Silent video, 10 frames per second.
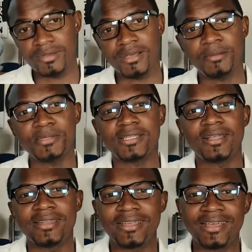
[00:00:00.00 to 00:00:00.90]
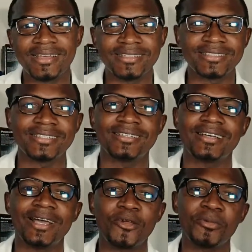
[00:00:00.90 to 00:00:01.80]
Happy Saturday, guys.
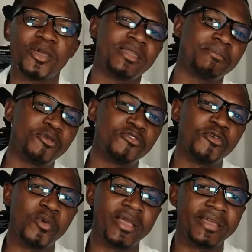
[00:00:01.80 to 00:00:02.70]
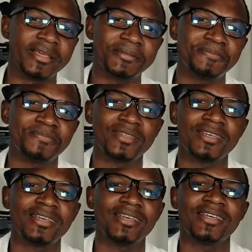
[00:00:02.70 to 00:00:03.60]
I hope you had a beautiful week.
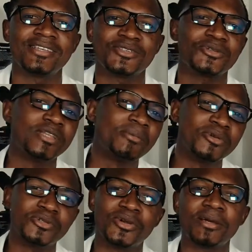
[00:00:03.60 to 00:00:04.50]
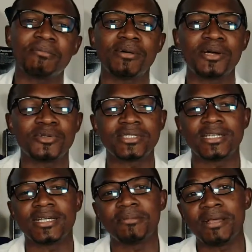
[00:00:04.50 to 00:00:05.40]
So today I'm going to talk about
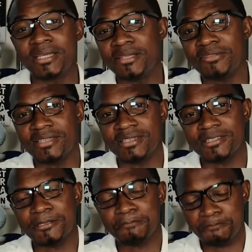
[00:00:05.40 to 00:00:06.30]
my dividends.